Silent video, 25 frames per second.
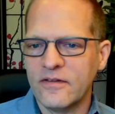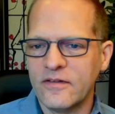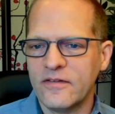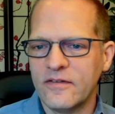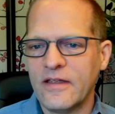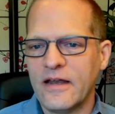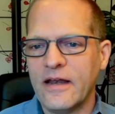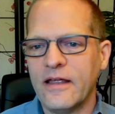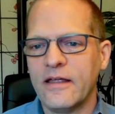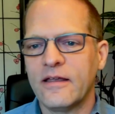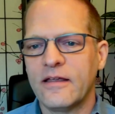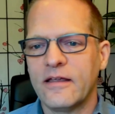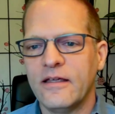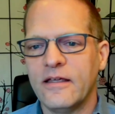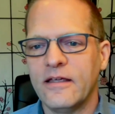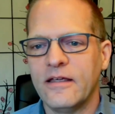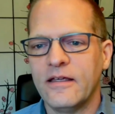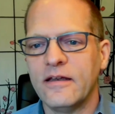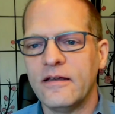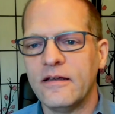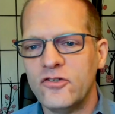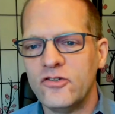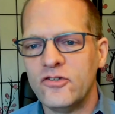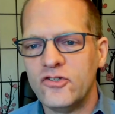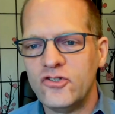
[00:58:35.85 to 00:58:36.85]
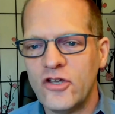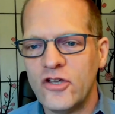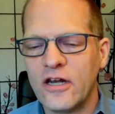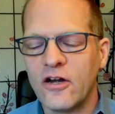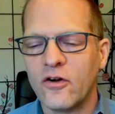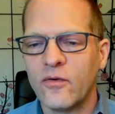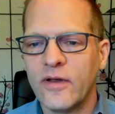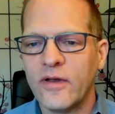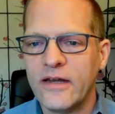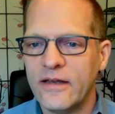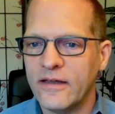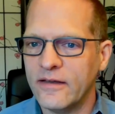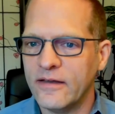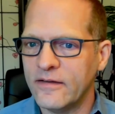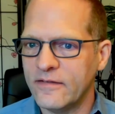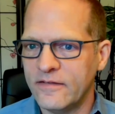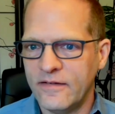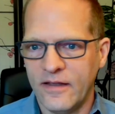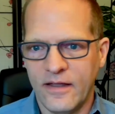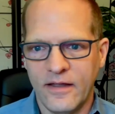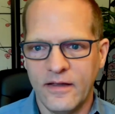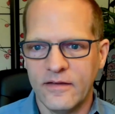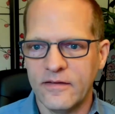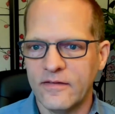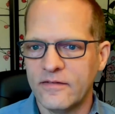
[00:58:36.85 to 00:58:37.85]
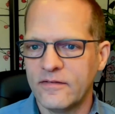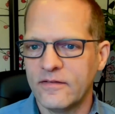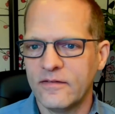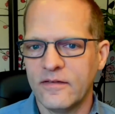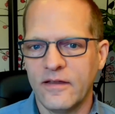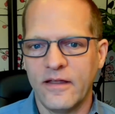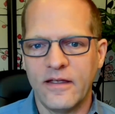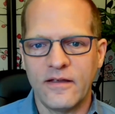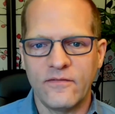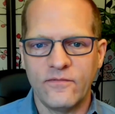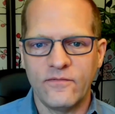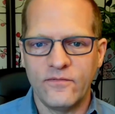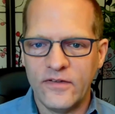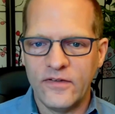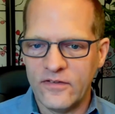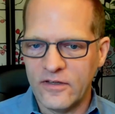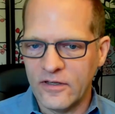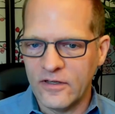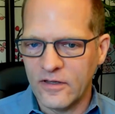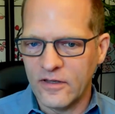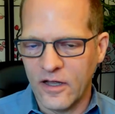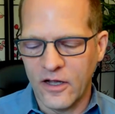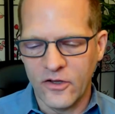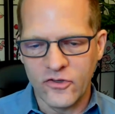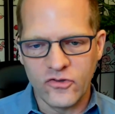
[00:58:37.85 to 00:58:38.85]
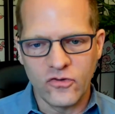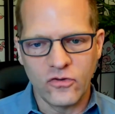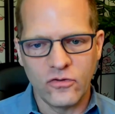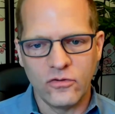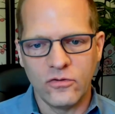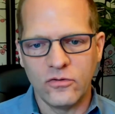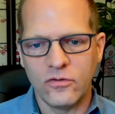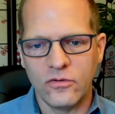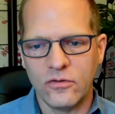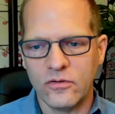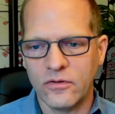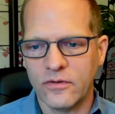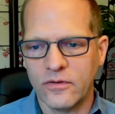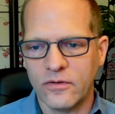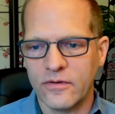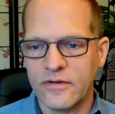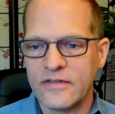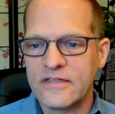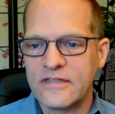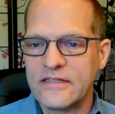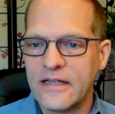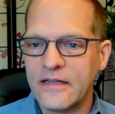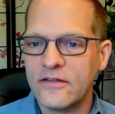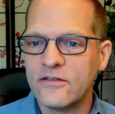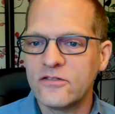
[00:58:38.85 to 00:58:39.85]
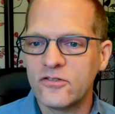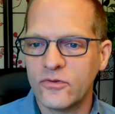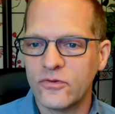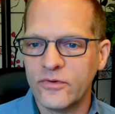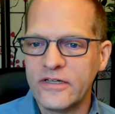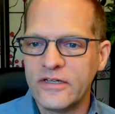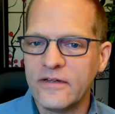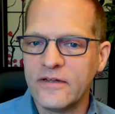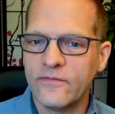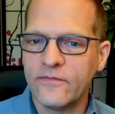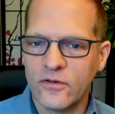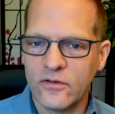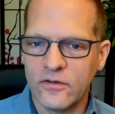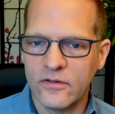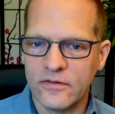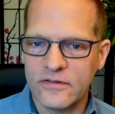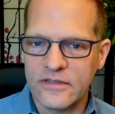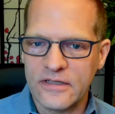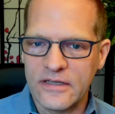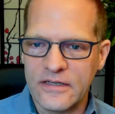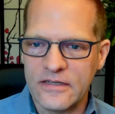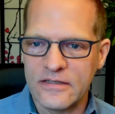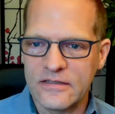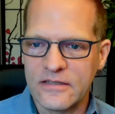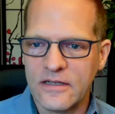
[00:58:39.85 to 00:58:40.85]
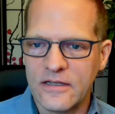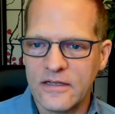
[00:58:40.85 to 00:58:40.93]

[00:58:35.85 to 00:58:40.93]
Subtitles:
that it can generate intense like physiological or sensory difficulties,